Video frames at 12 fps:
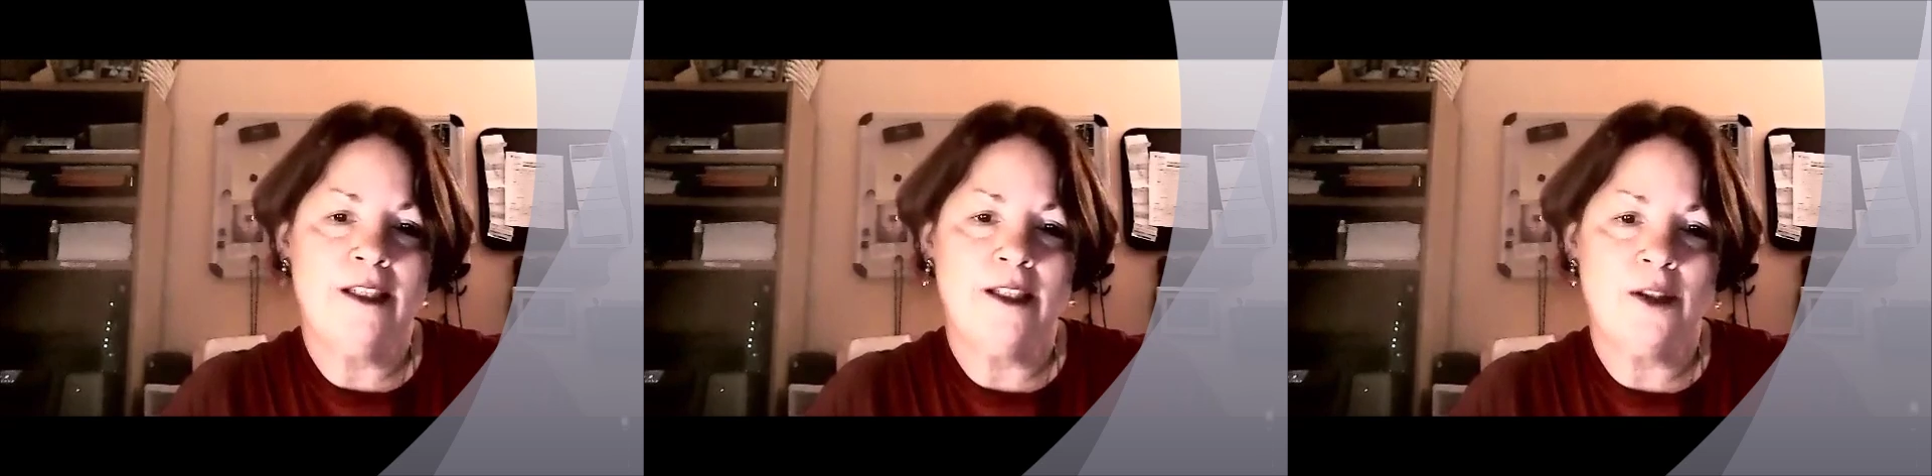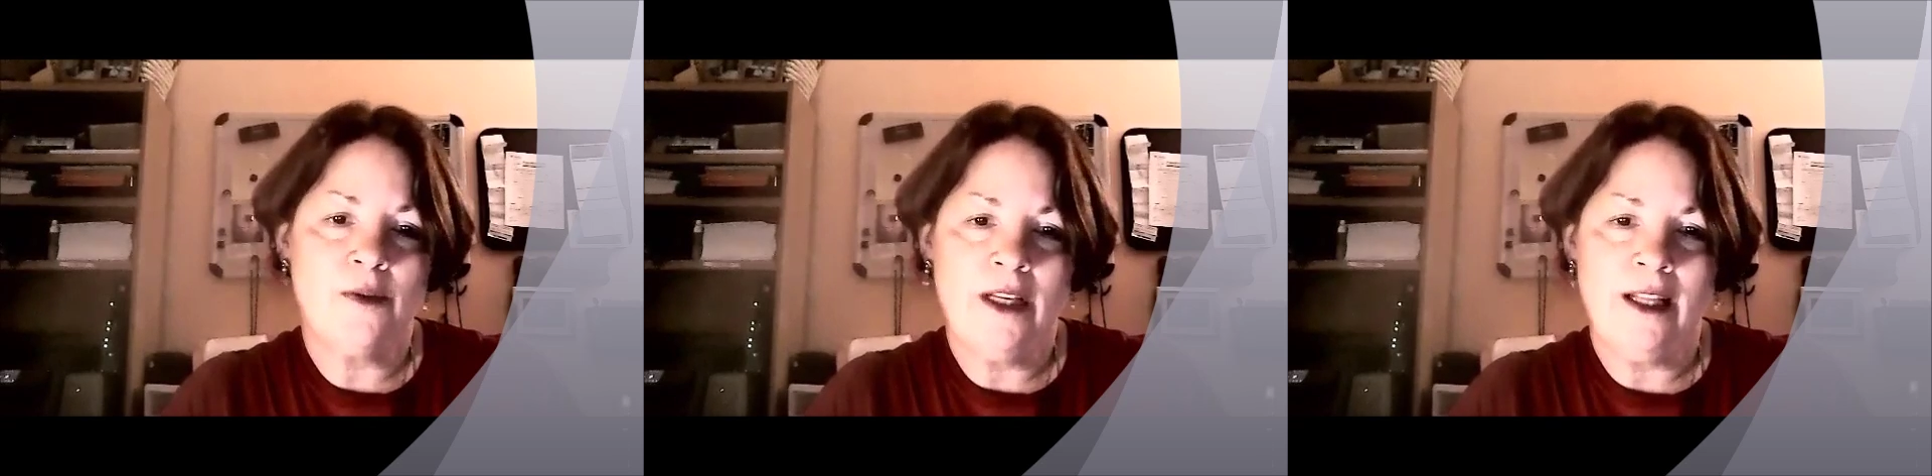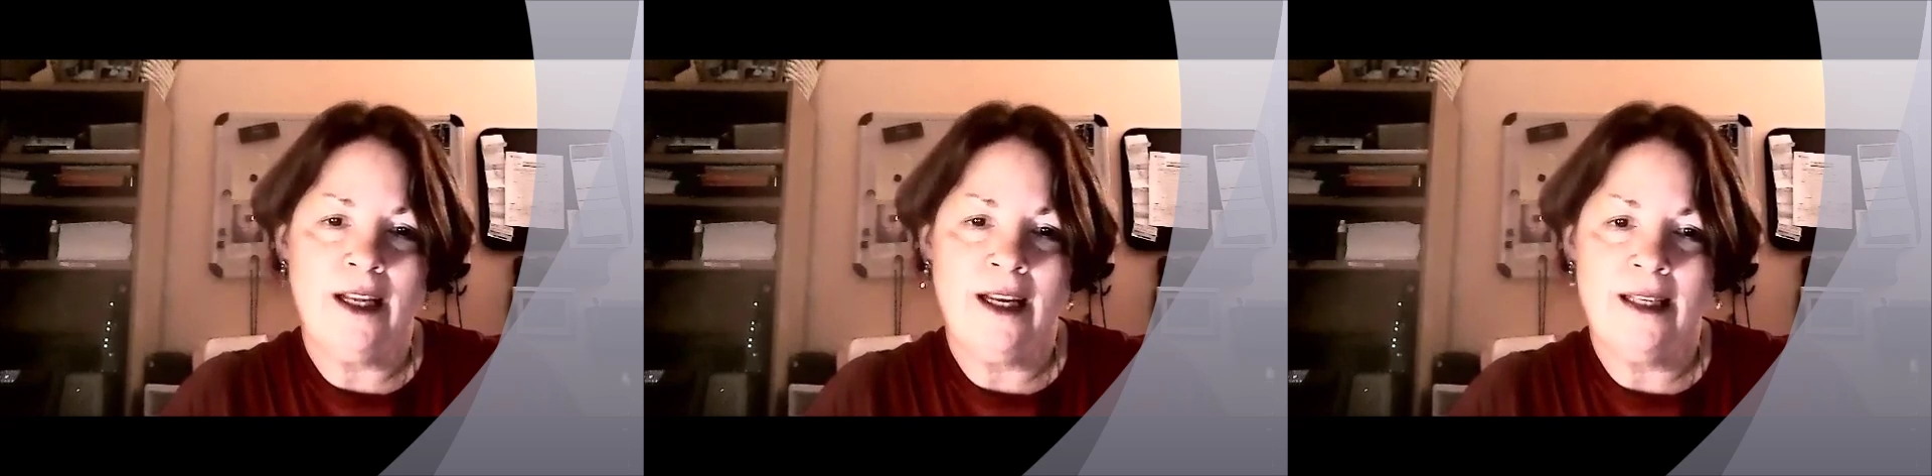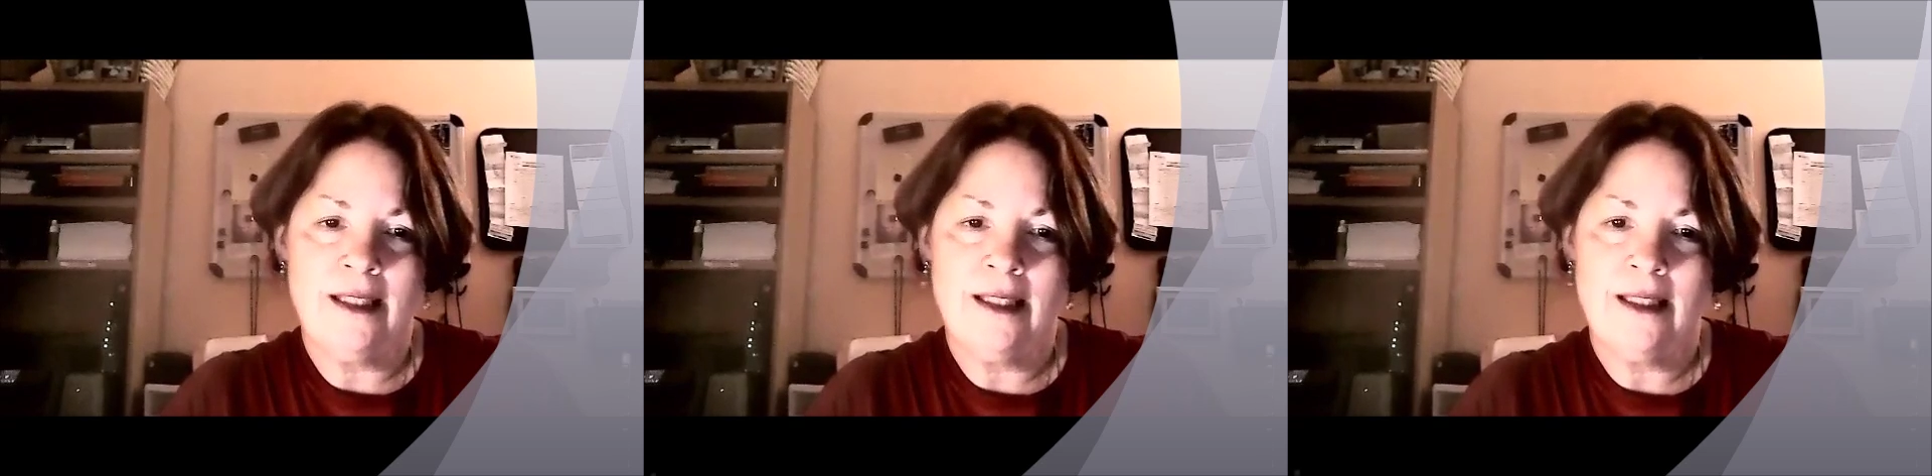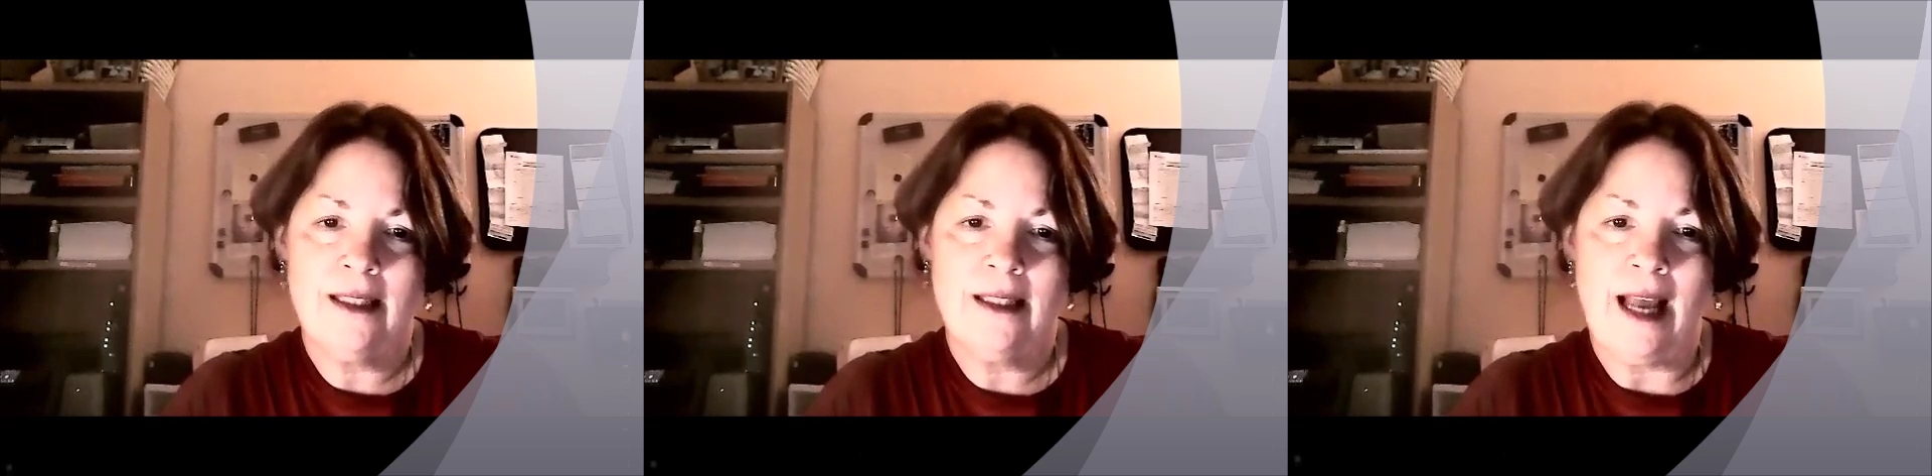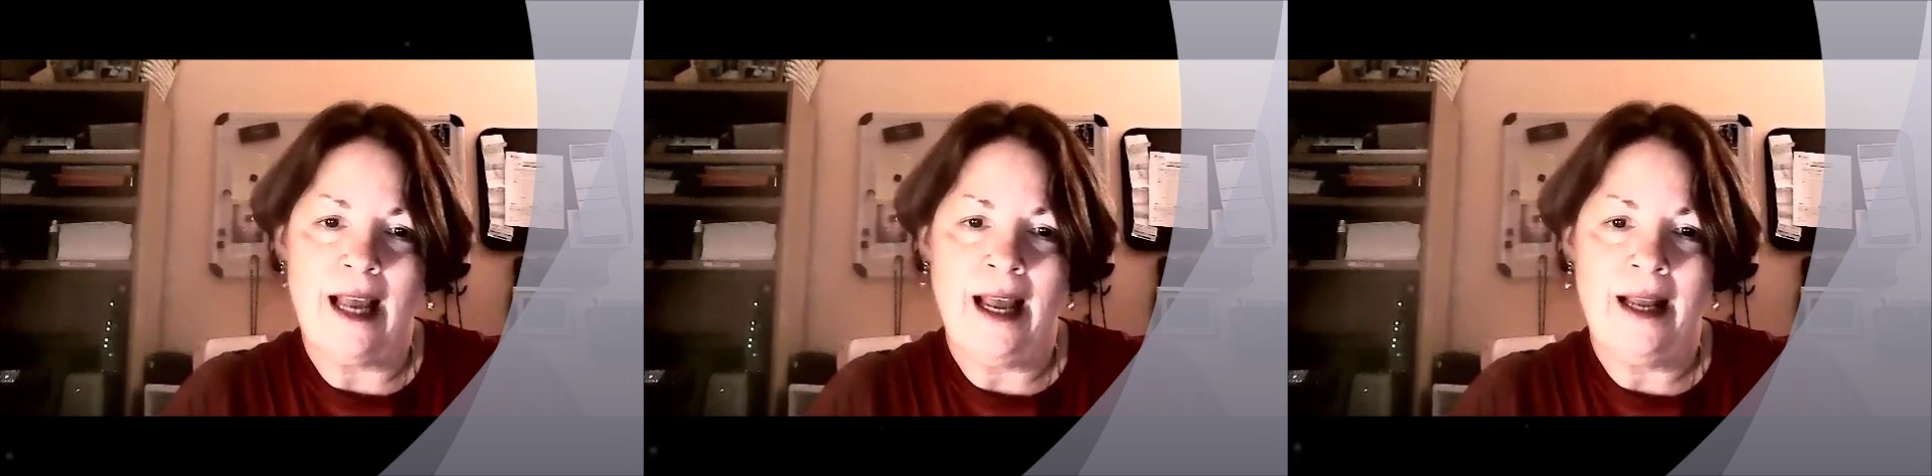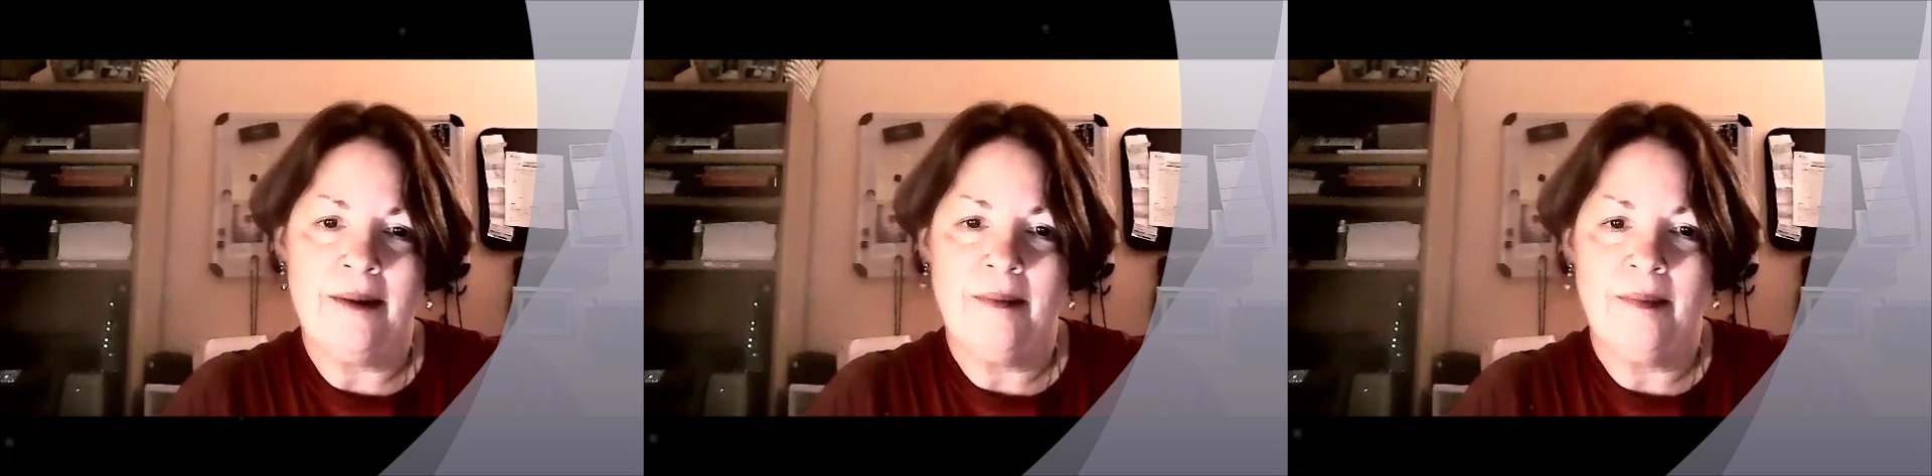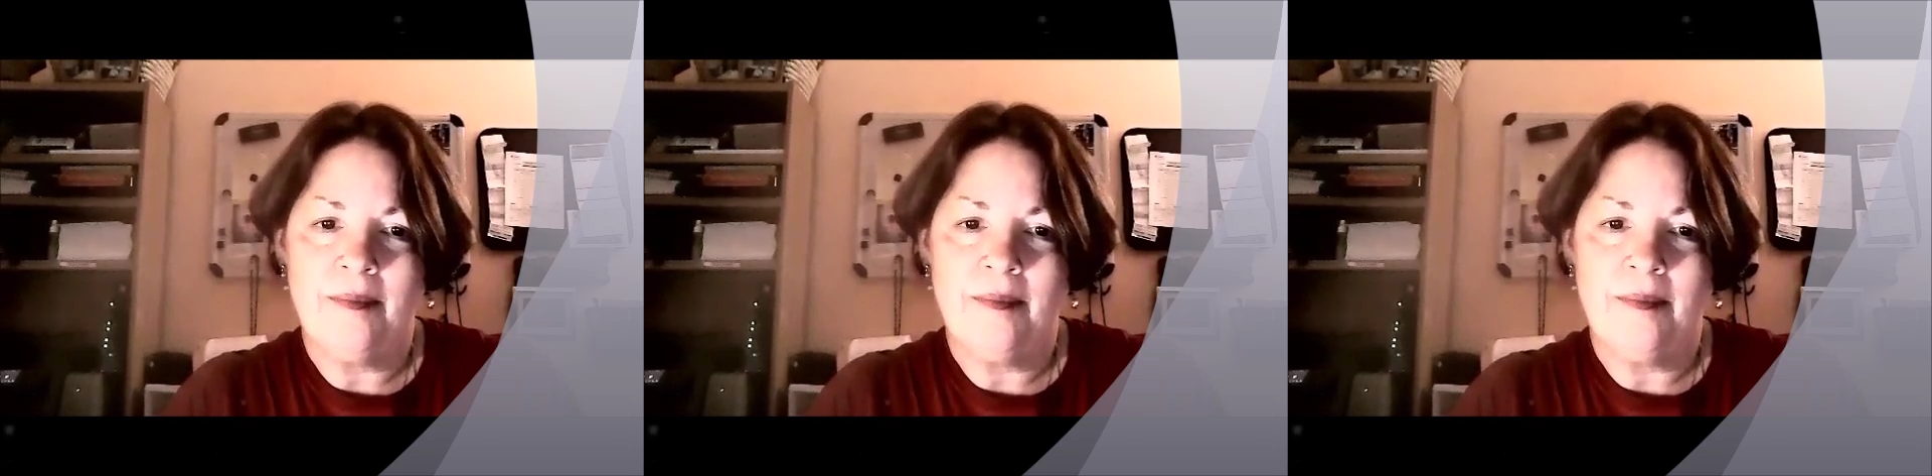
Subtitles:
just realize that